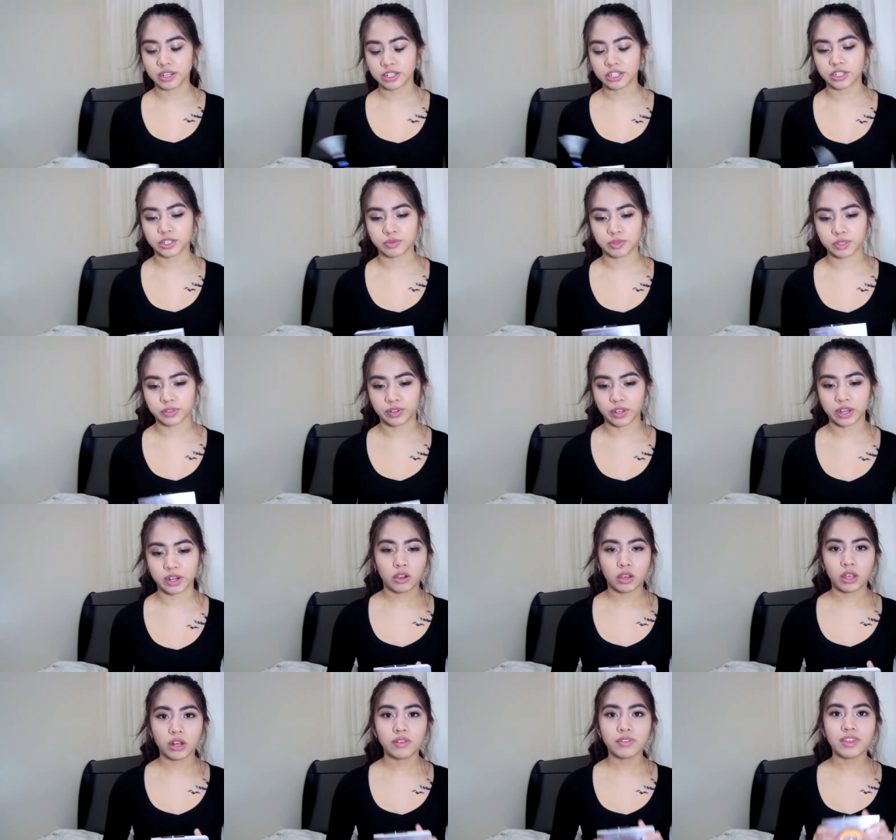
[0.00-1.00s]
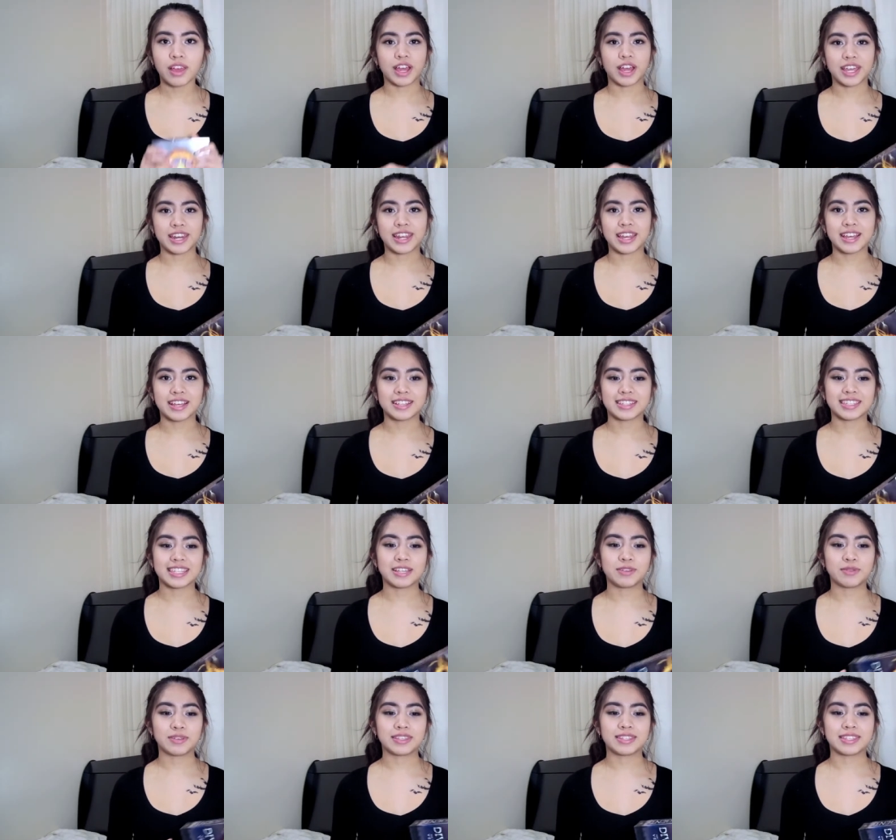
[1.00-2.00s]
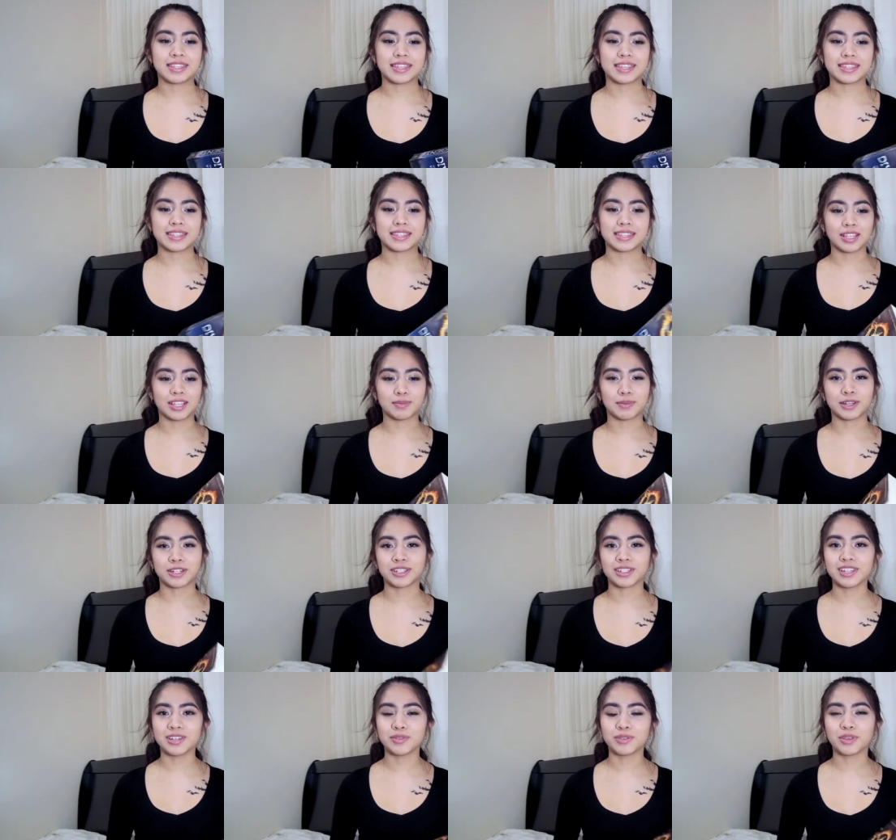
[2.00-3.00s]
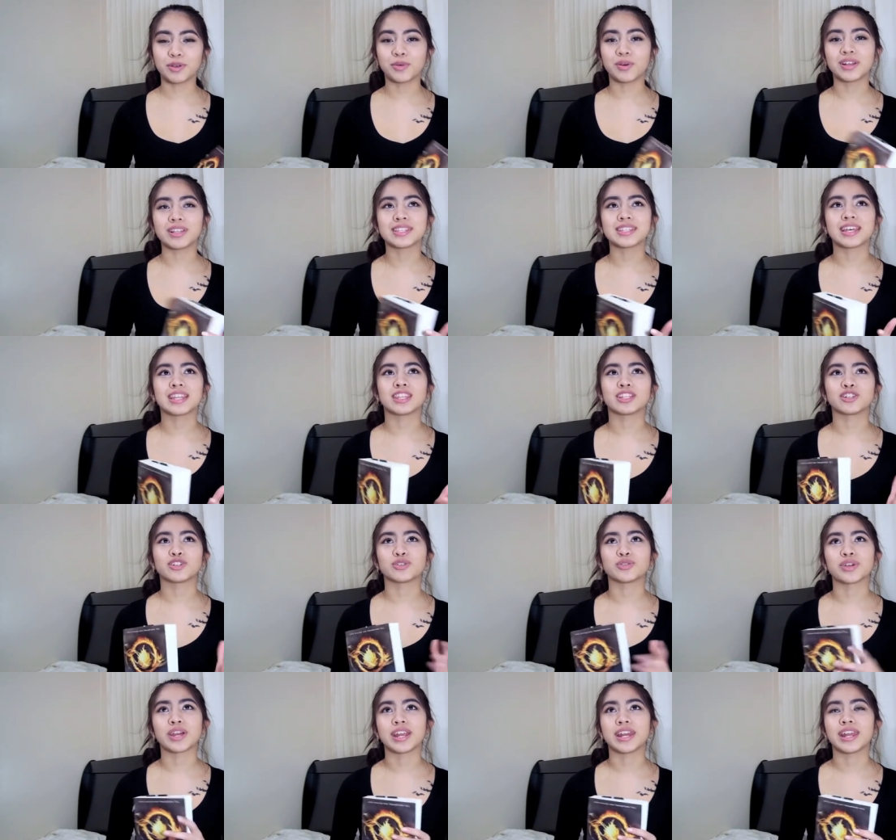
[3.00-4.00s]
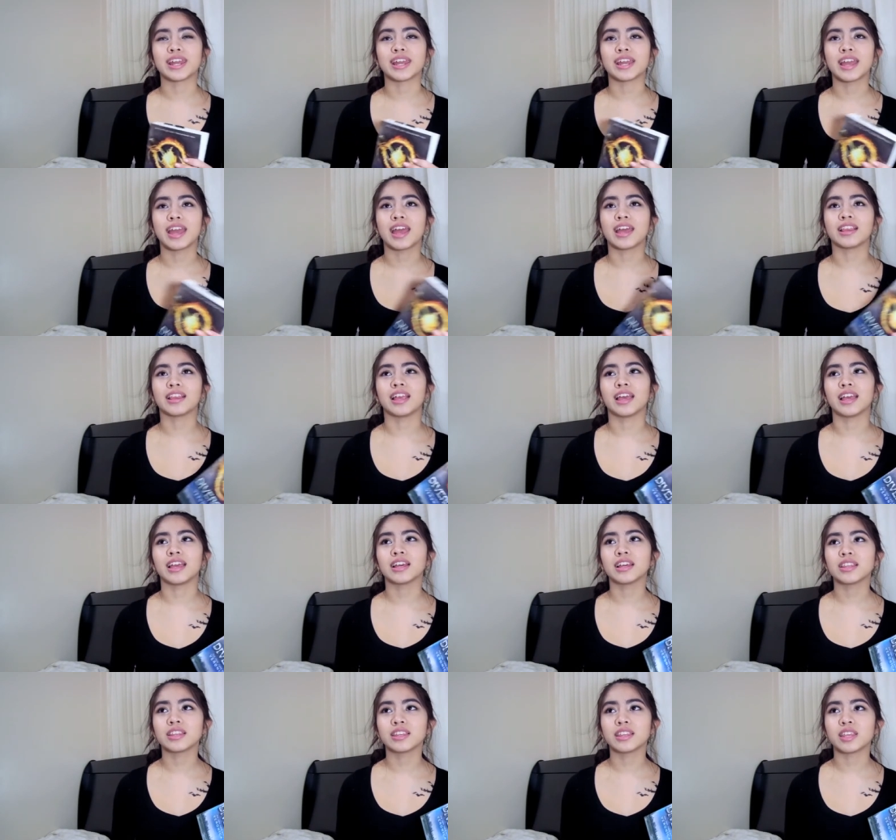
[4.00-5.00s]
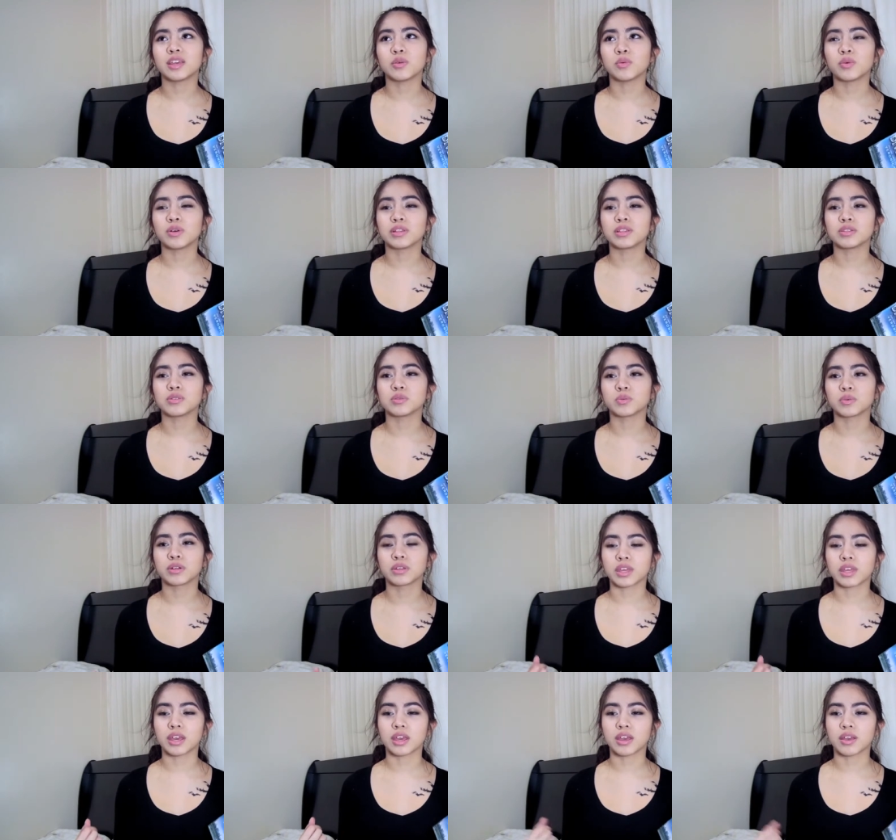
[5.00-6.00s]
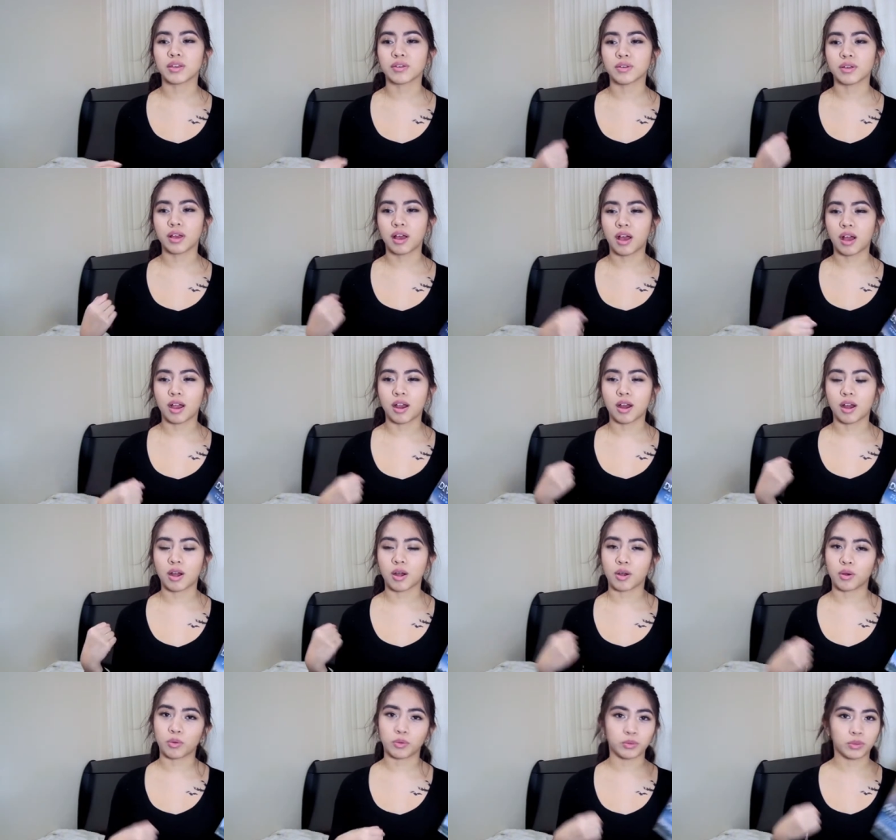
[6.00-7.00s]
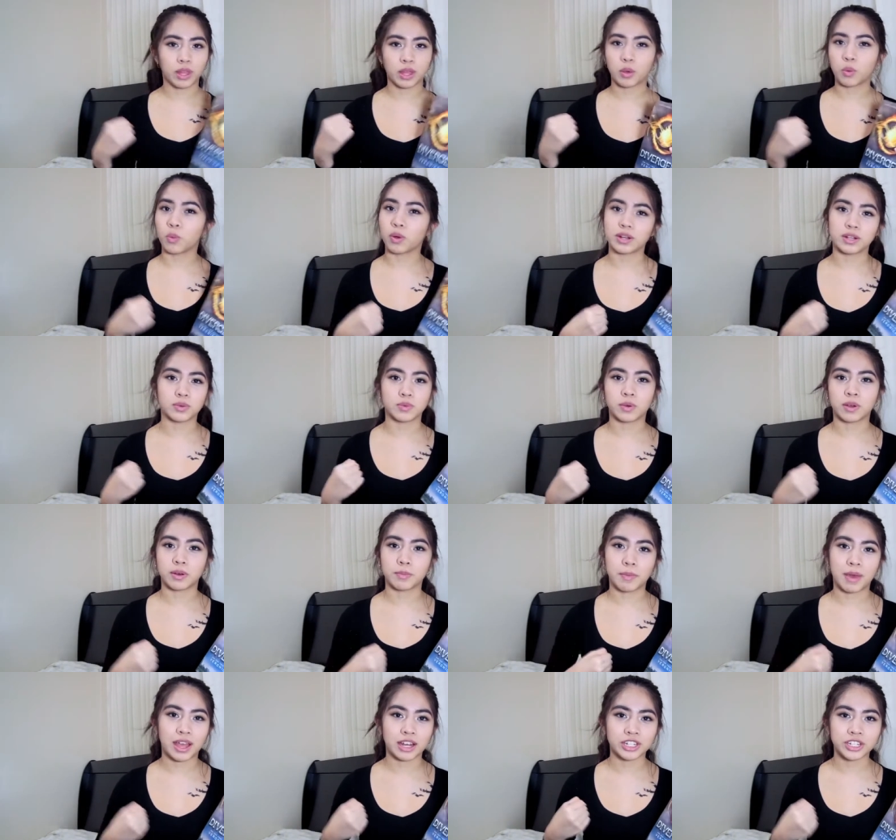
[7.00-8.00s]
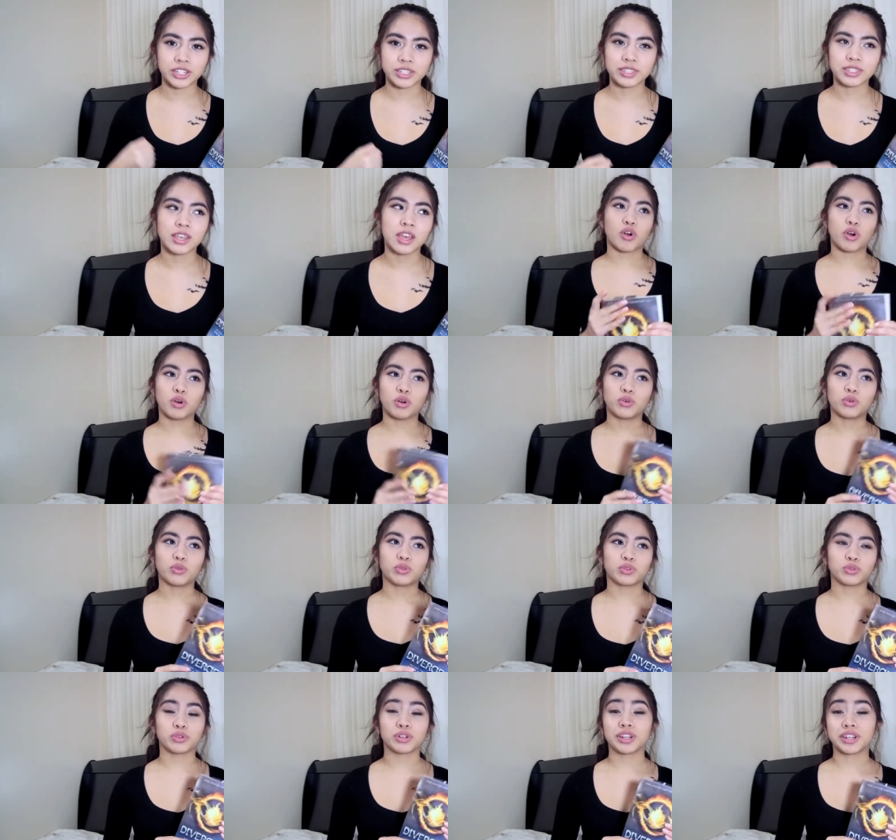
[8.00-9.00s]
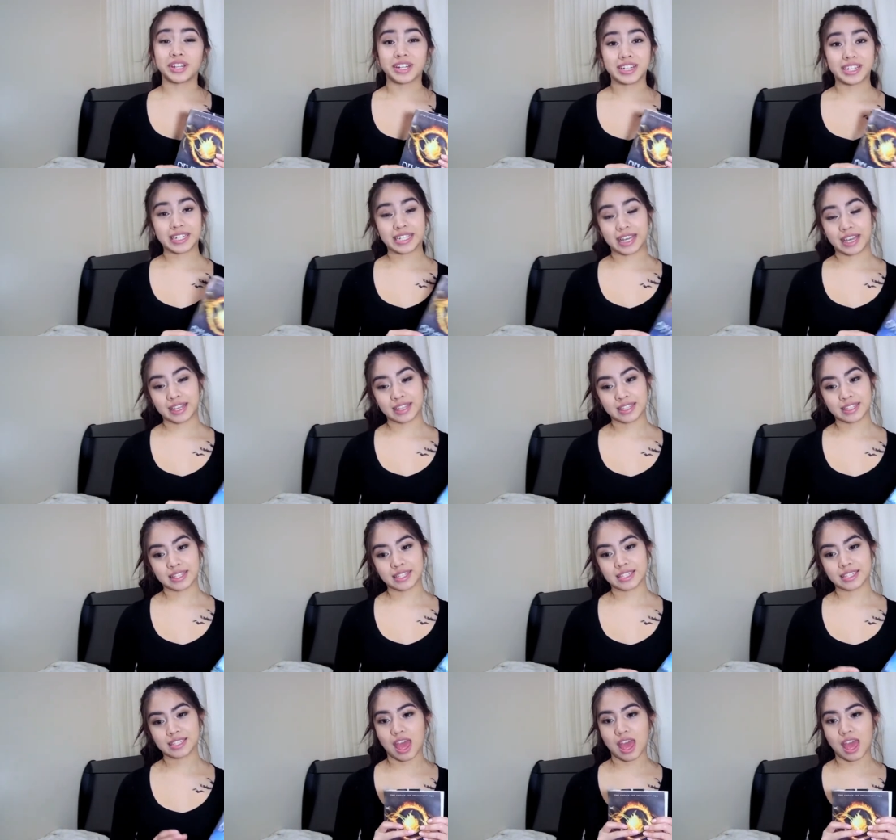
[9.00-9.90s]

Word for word: She was fine. A lot of the fighting sequences, especially with the ones at the training and like the ones where they are like one-to-one matches, those were intense.